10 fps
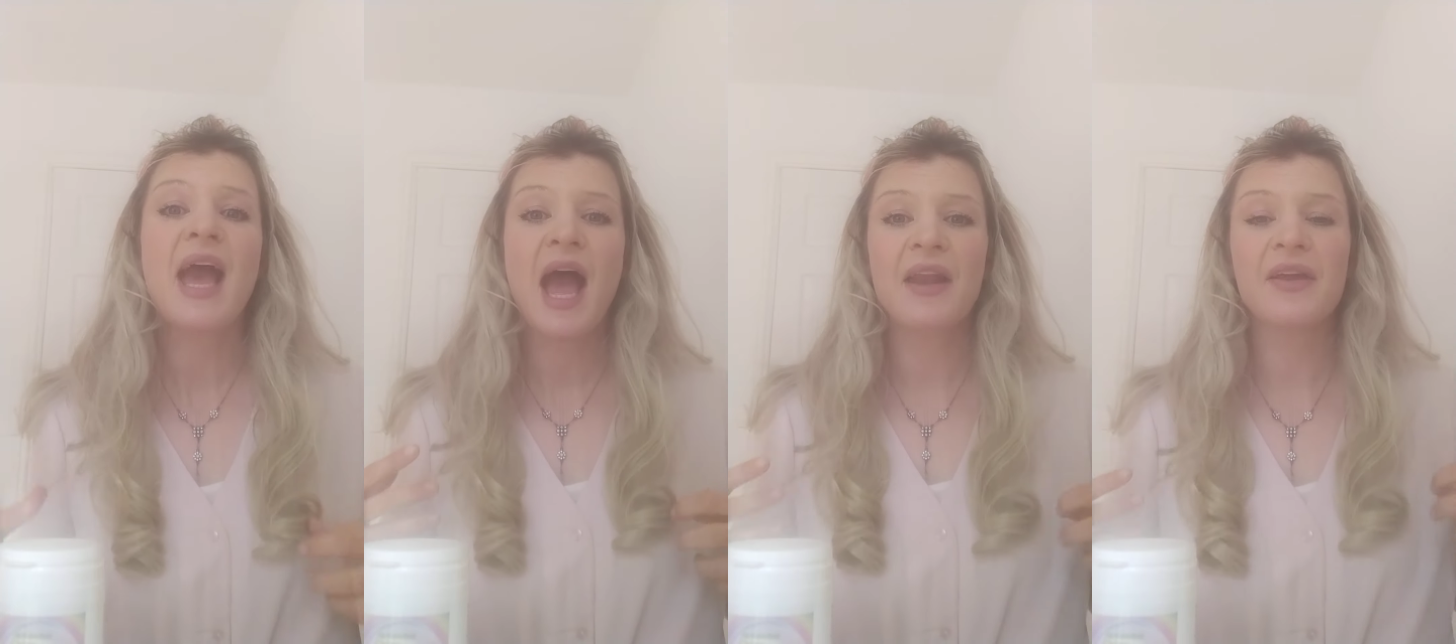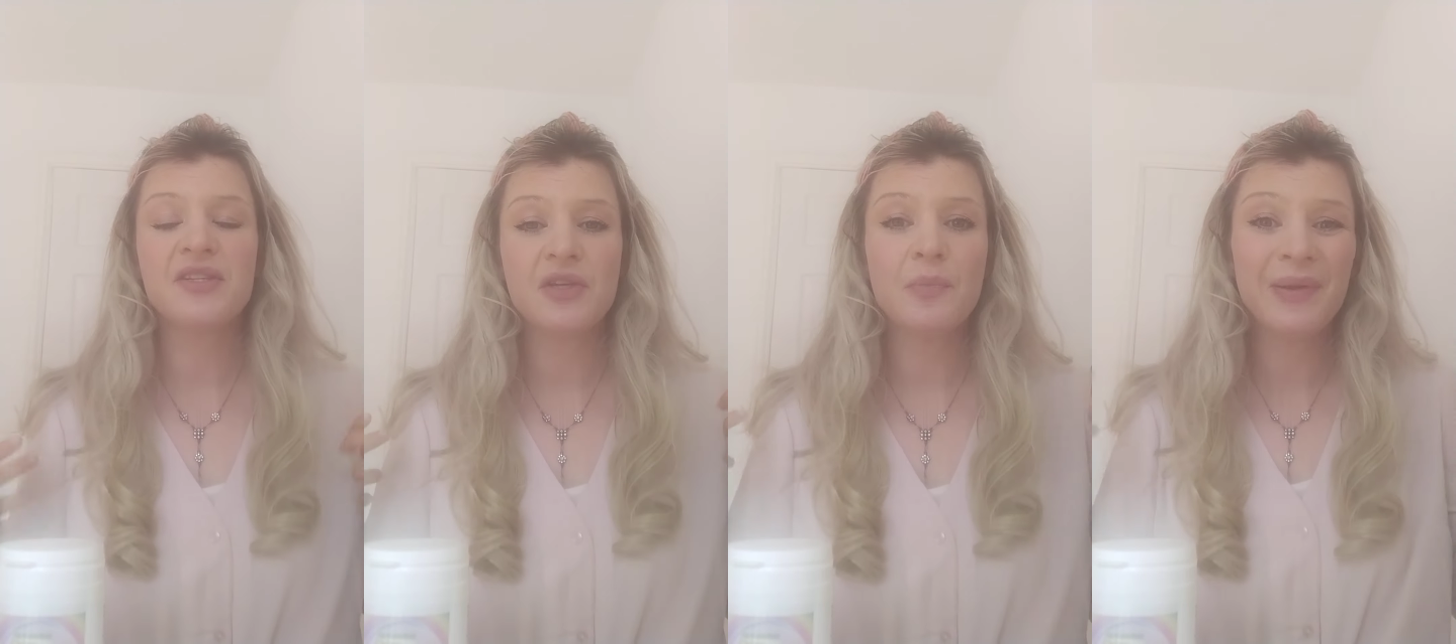and I
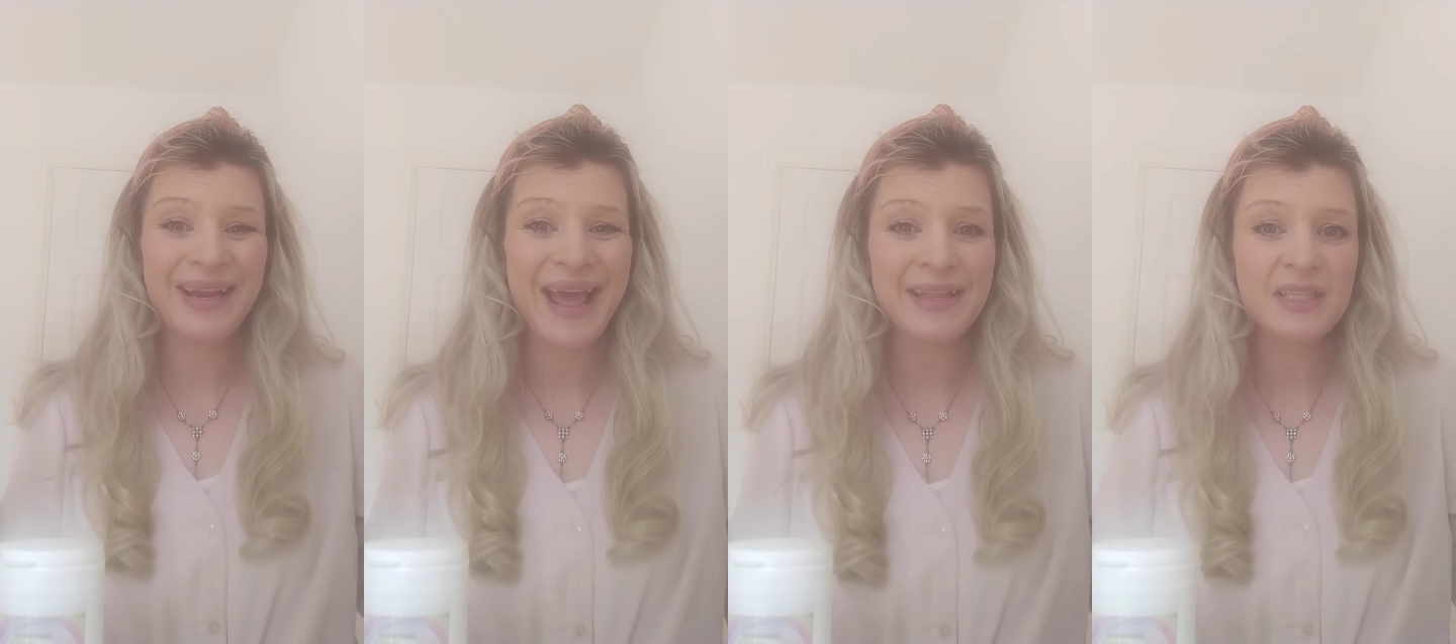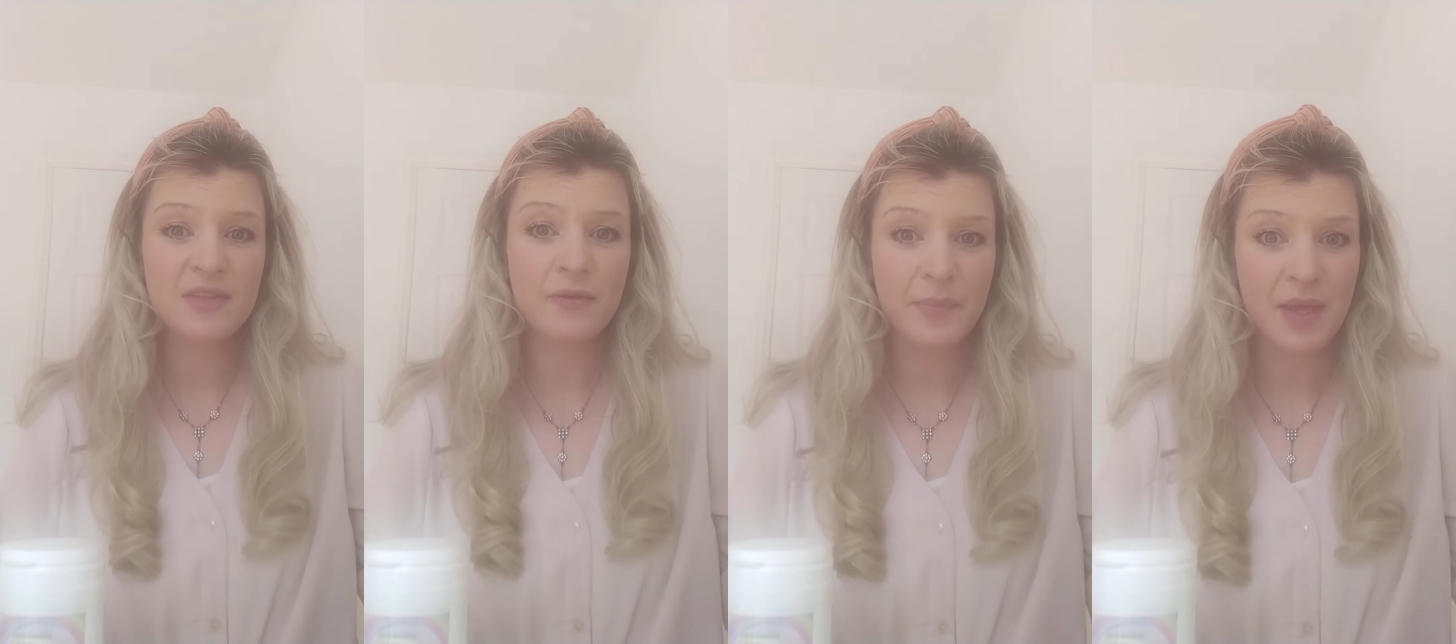do
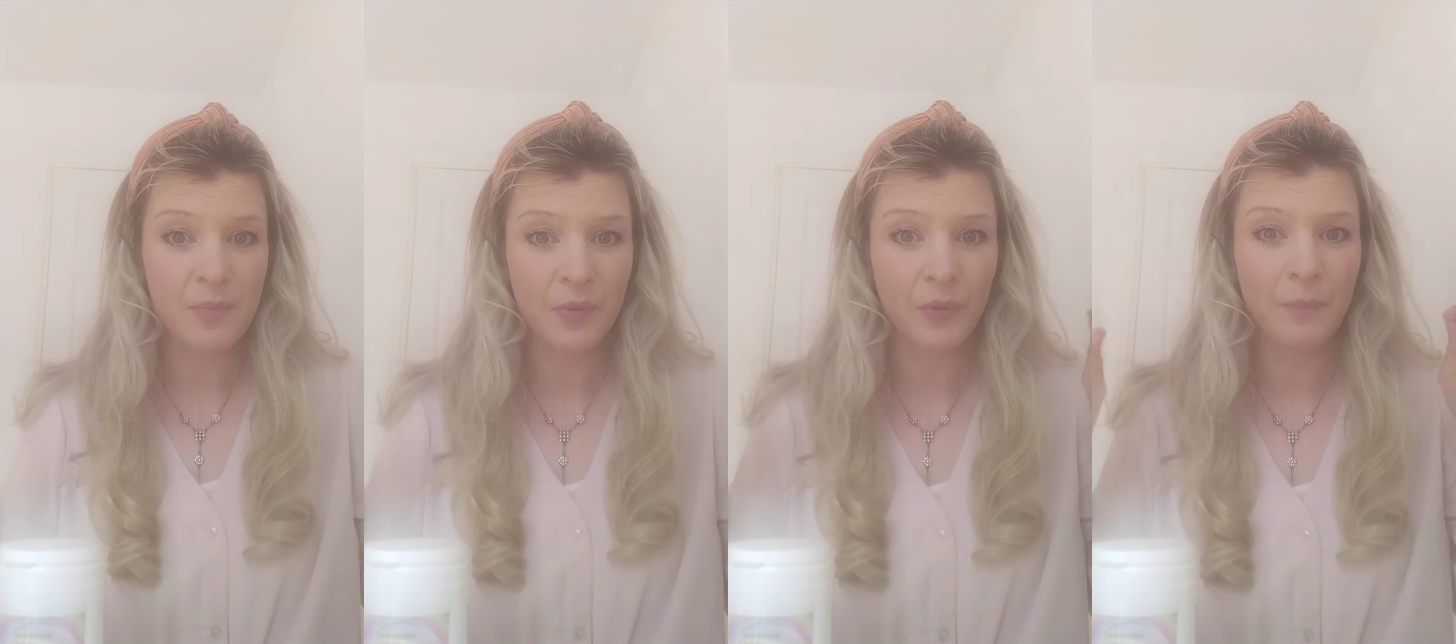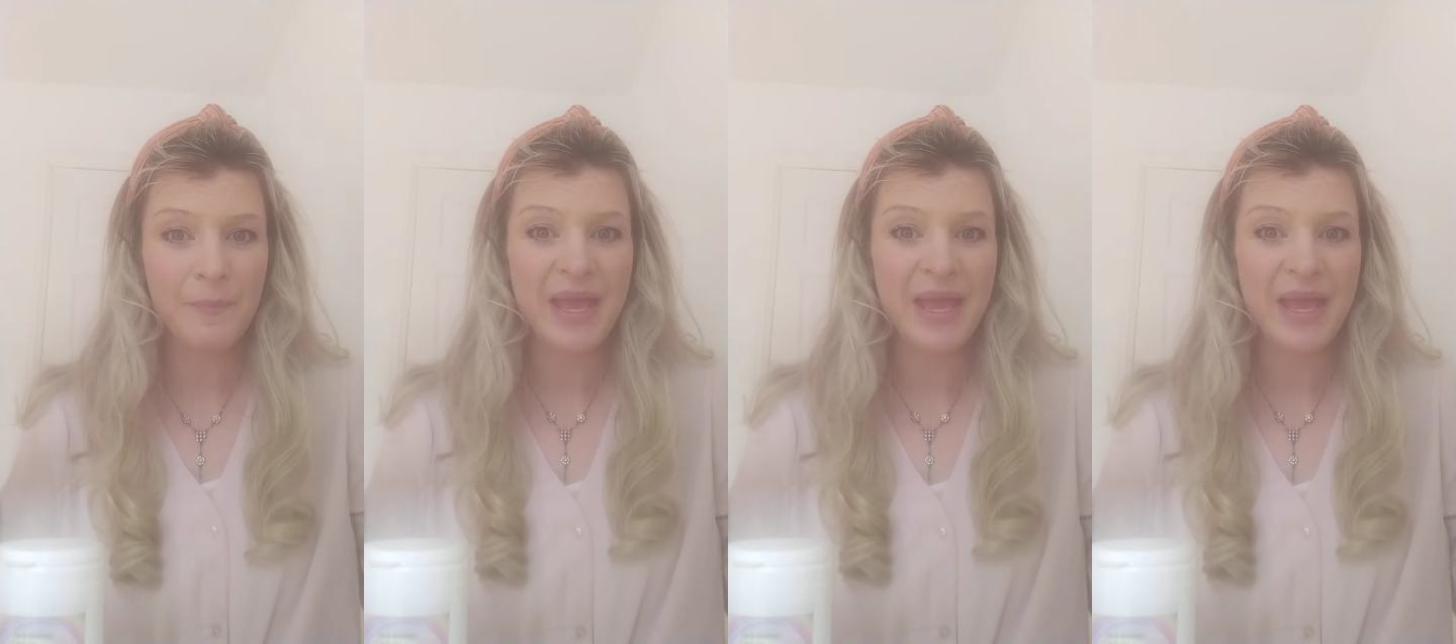plans for people